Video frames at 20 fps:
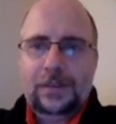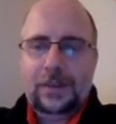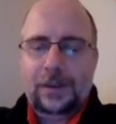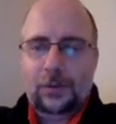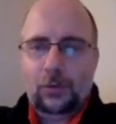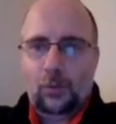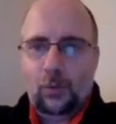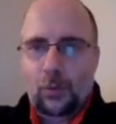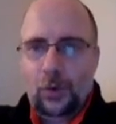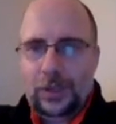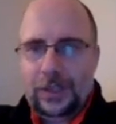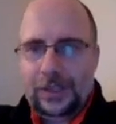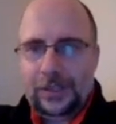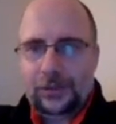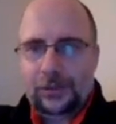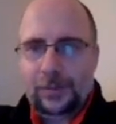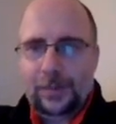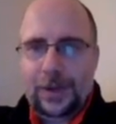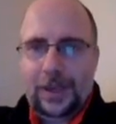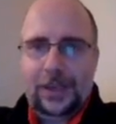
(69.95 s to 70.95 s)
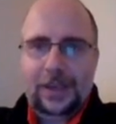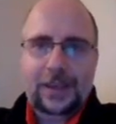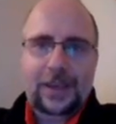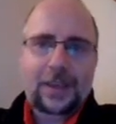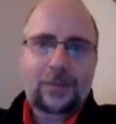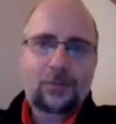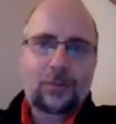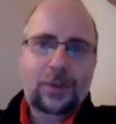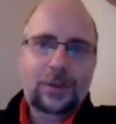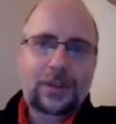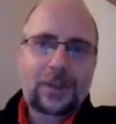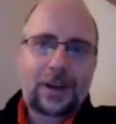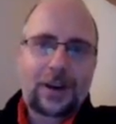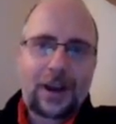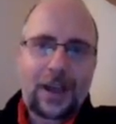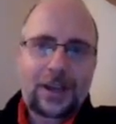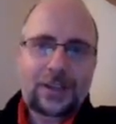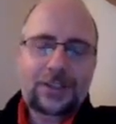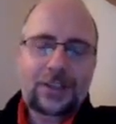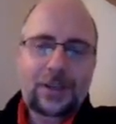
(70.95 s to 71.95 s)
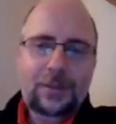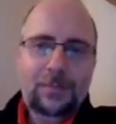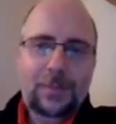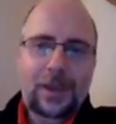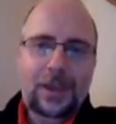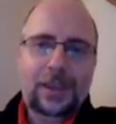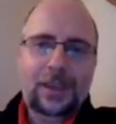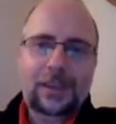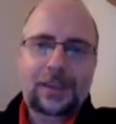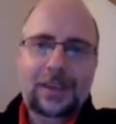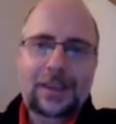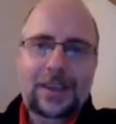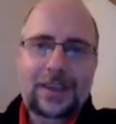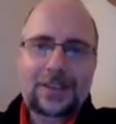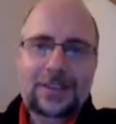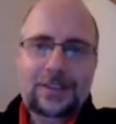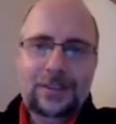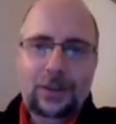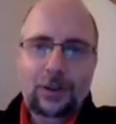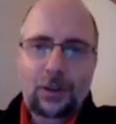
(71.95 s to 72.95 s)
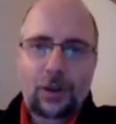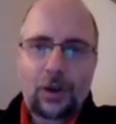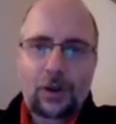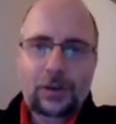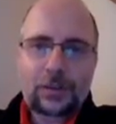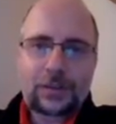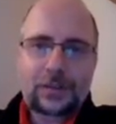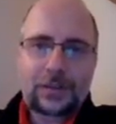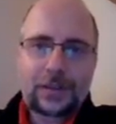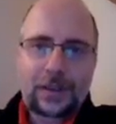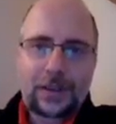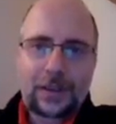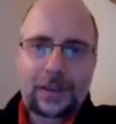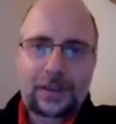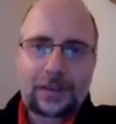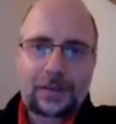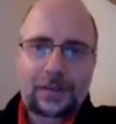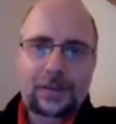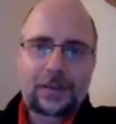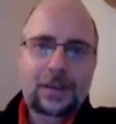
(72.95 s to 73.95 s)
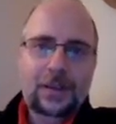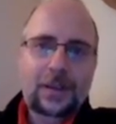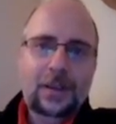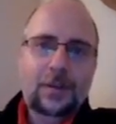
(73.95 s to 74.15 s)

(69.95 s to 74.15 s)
they're willing to pay and what they're actually paying is locked in